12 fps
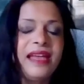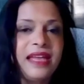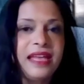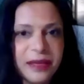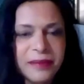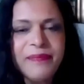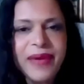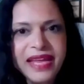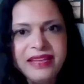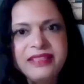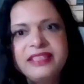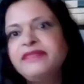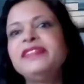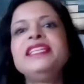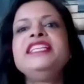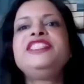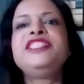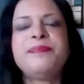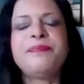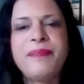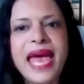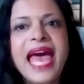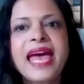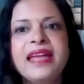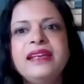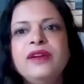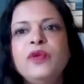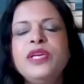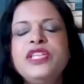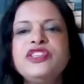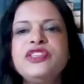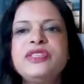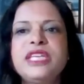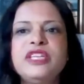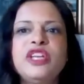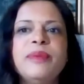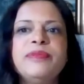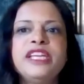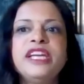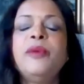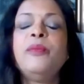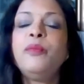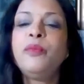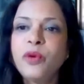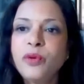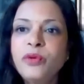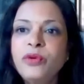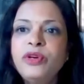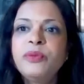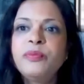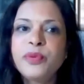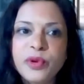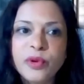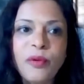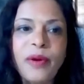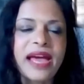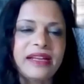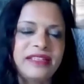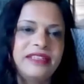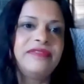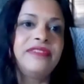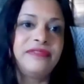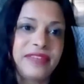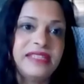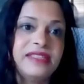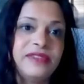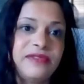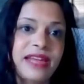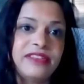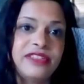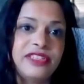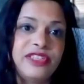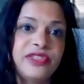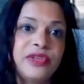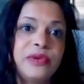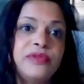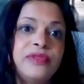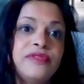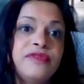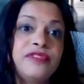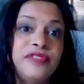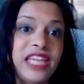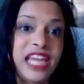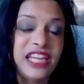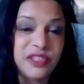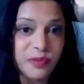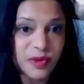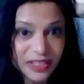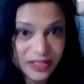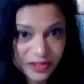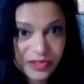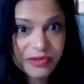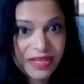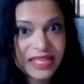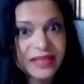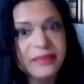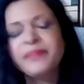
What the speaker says: Comparatively, Japan, which is adopting a more proactive defense strategy, scores 58.3.